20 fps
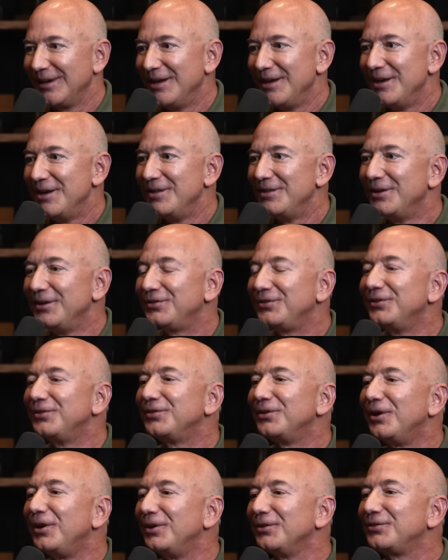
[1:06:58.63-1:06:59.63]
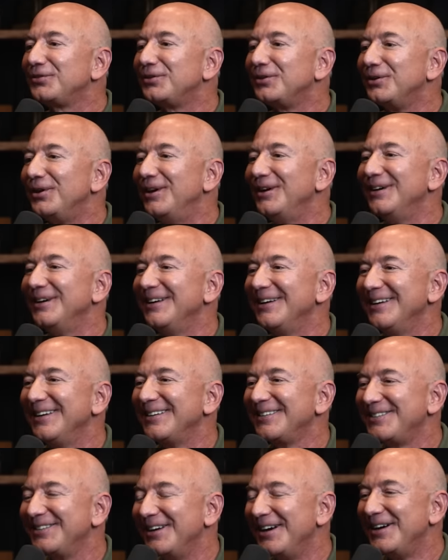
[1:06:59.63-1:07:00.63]
Yeah. This is also,
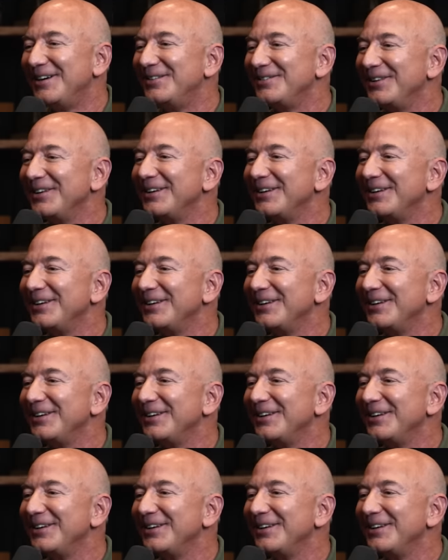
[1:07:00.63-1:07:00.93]
so you have,